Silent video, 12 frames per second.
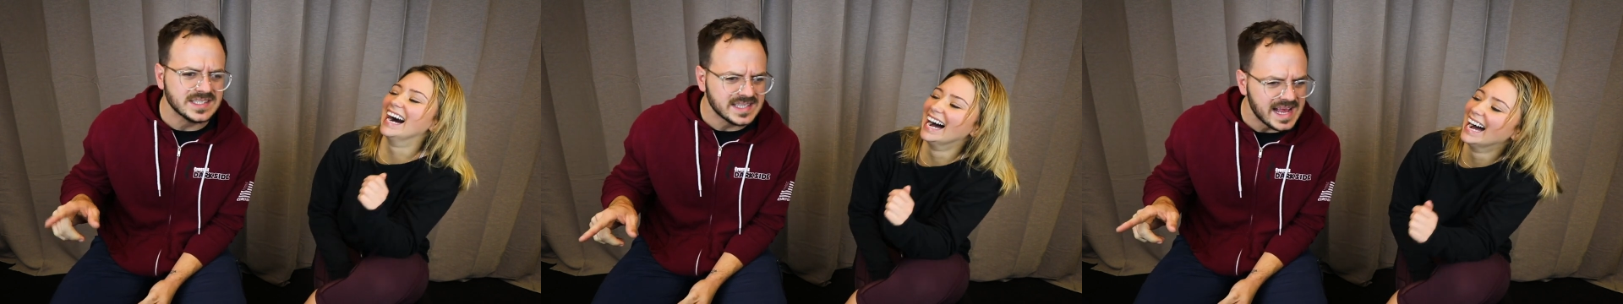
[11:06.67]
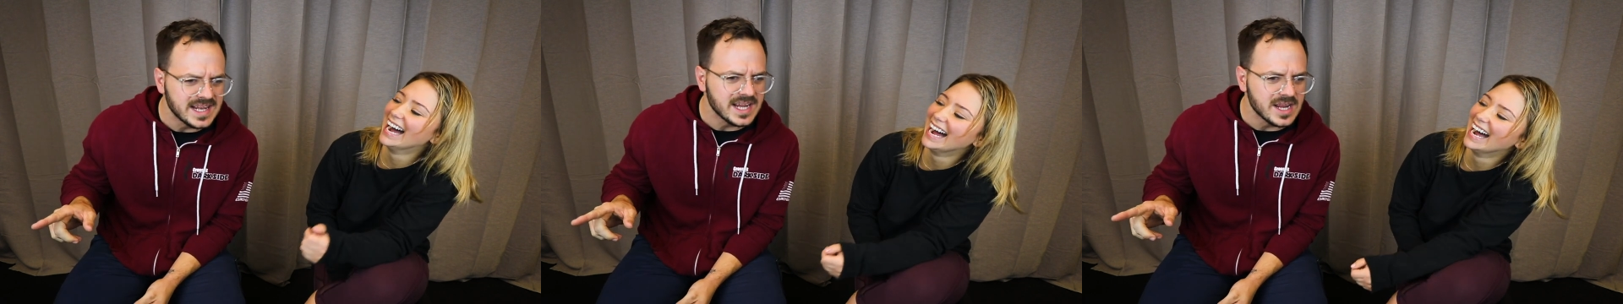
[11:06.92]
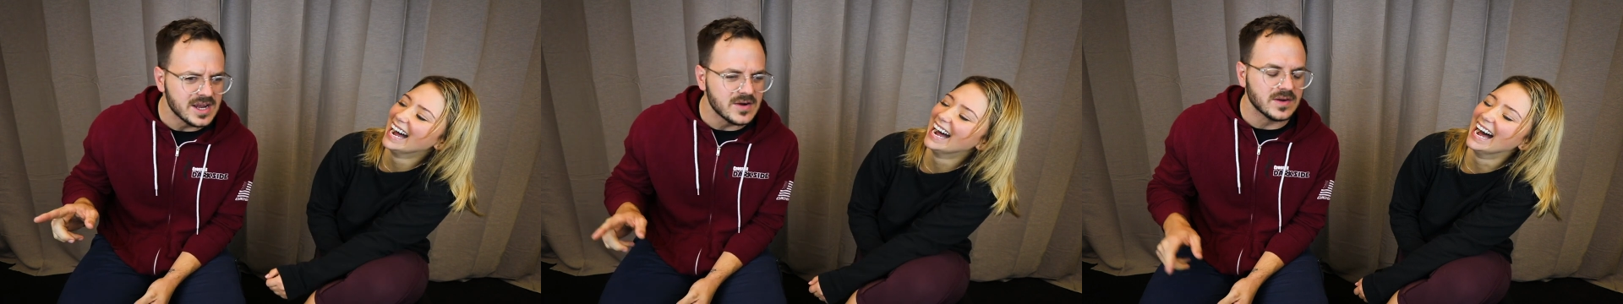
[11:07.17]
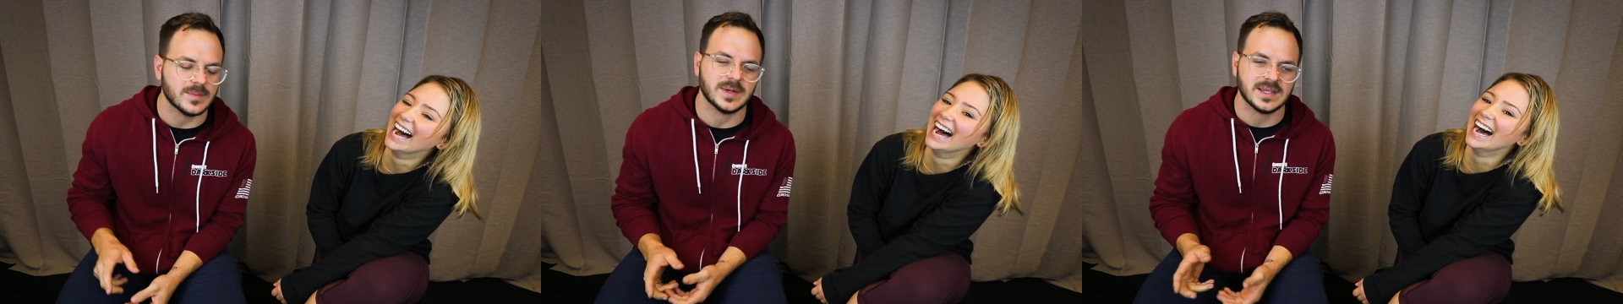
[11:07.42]
Speaker 1: said to
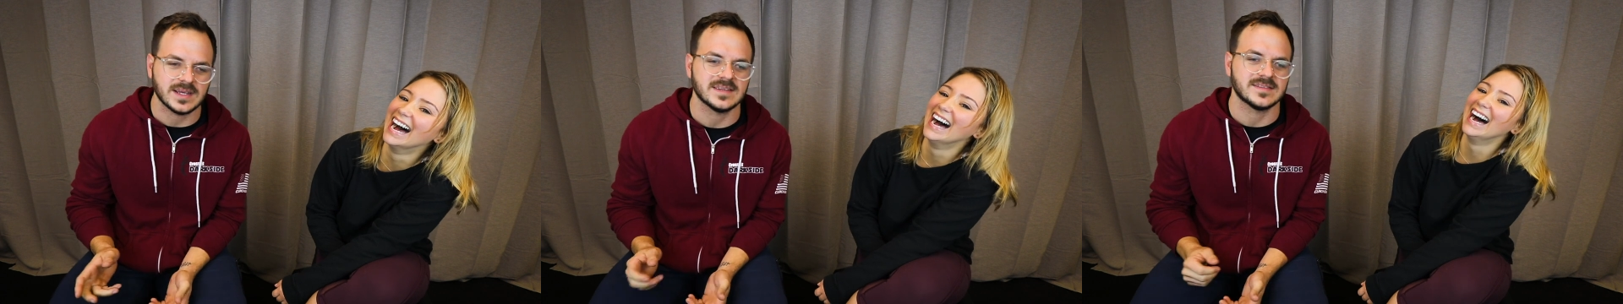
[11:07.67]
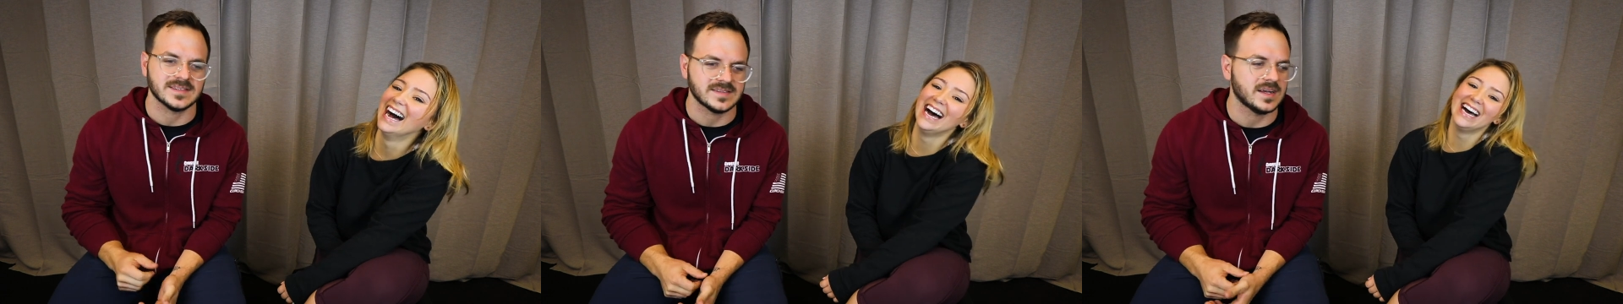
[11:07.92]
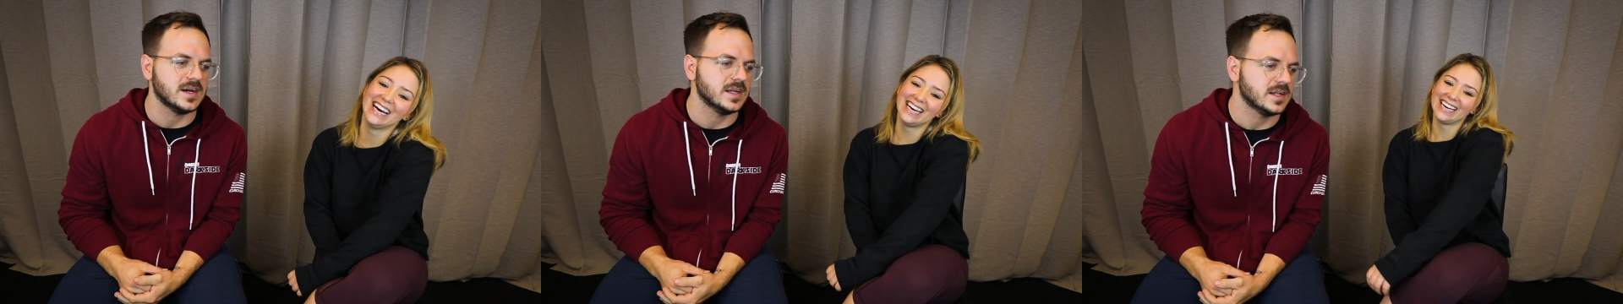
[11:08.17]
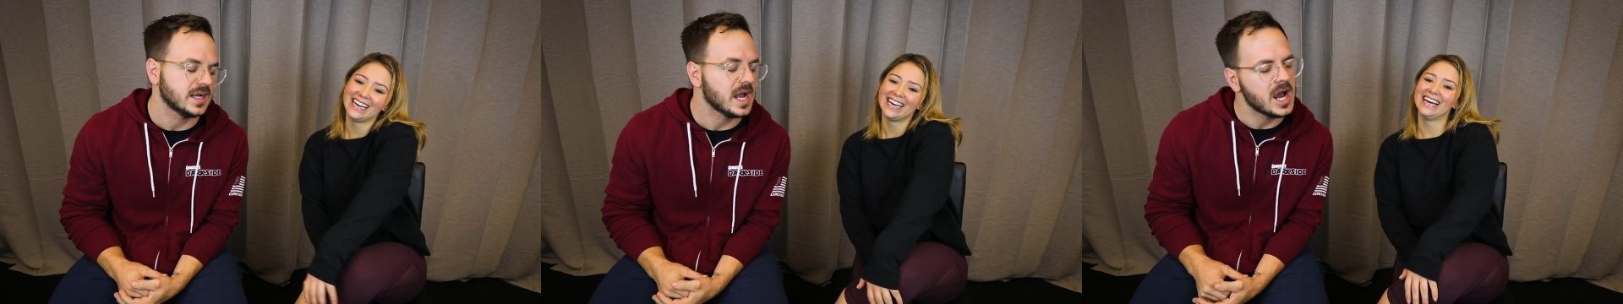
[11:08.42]
you? And I'm like, yes, I saw
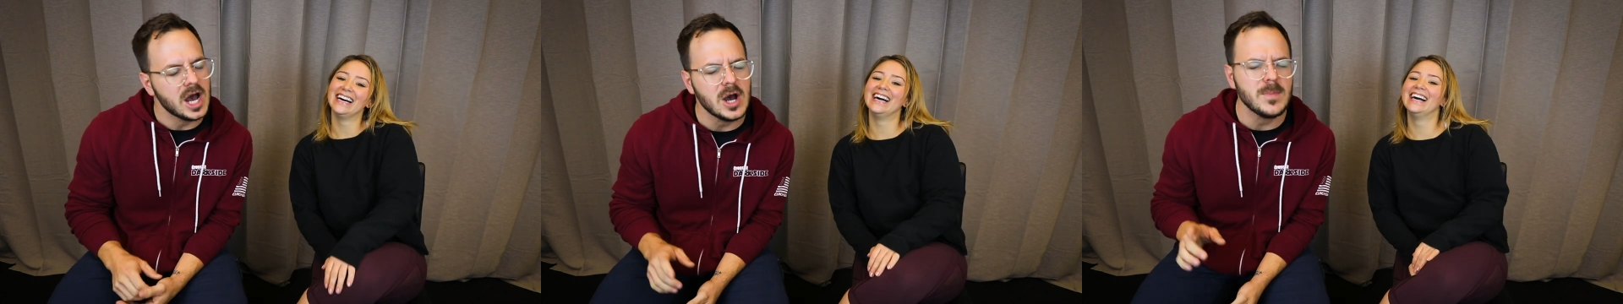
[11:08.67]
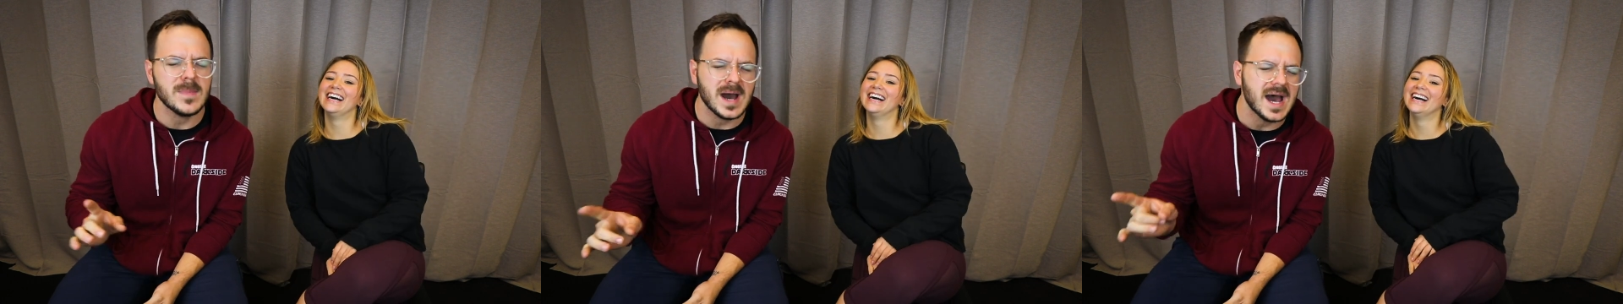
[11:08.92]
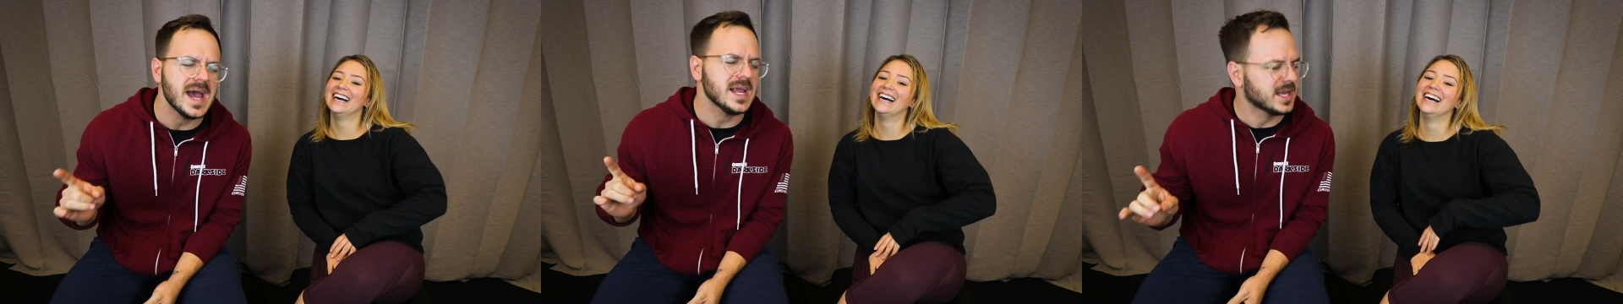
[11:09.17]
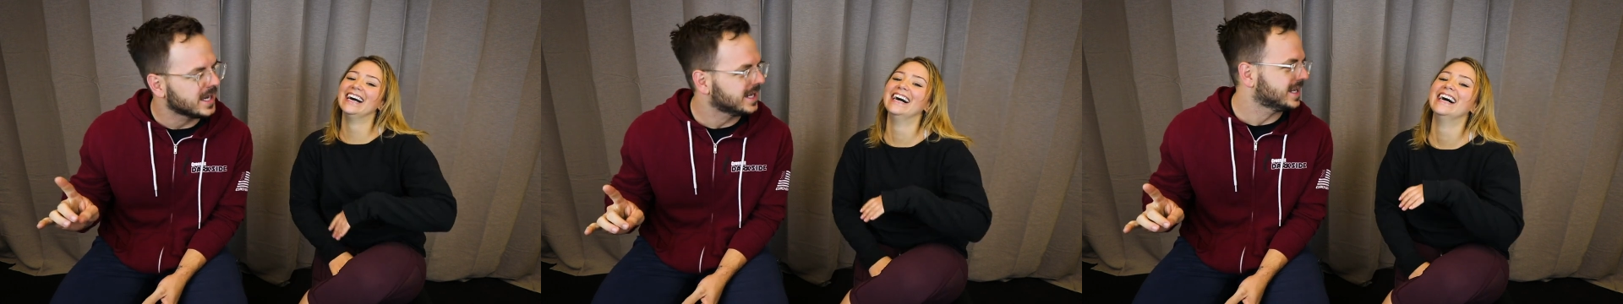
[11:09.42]
it. Like, oh my
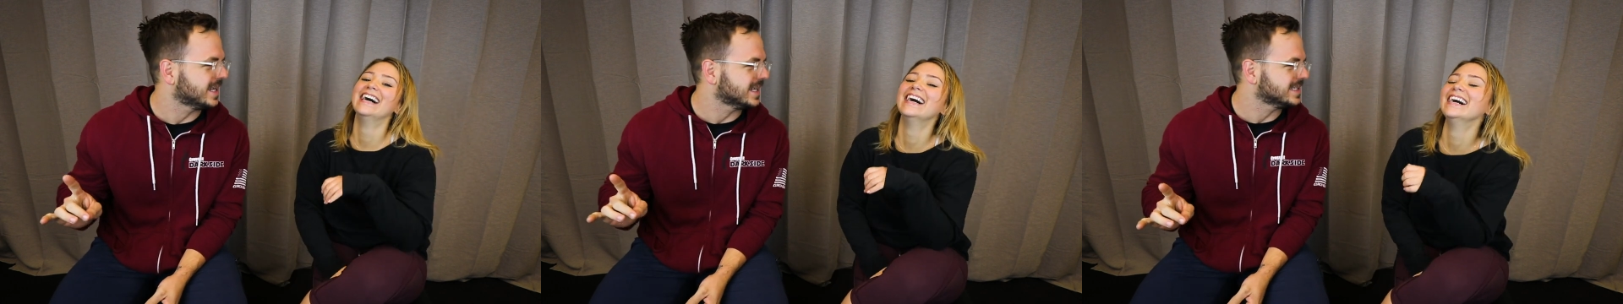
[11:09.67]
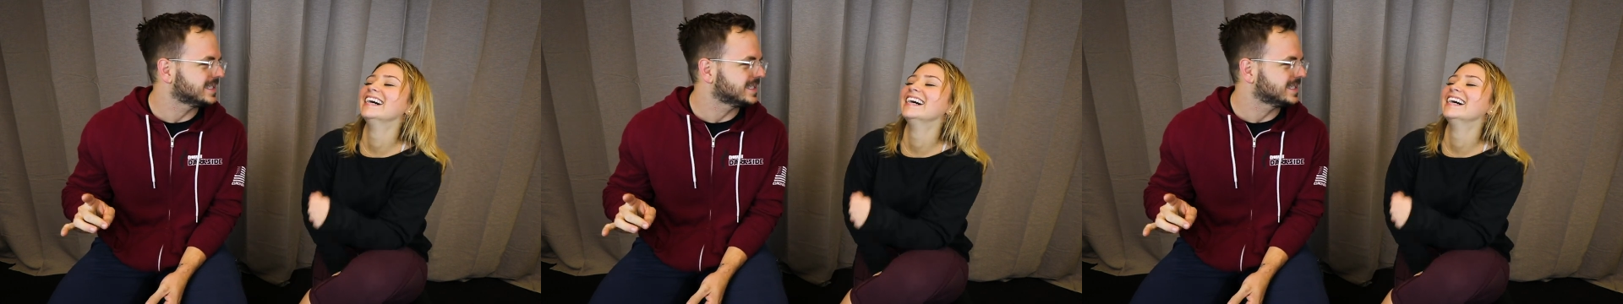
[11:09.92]
goodness.